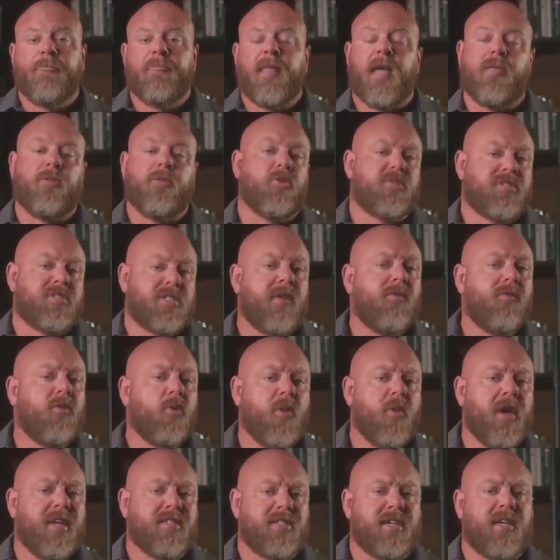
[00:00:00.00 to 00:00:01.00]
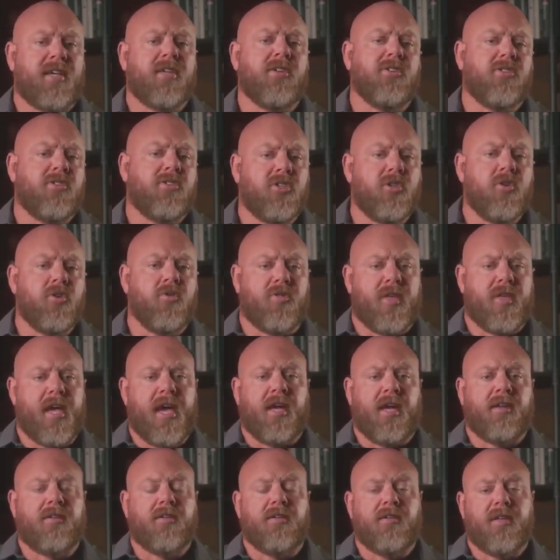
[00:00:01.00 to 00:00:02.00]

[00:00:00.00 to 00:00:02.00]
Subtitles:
And there are several ways it can do that.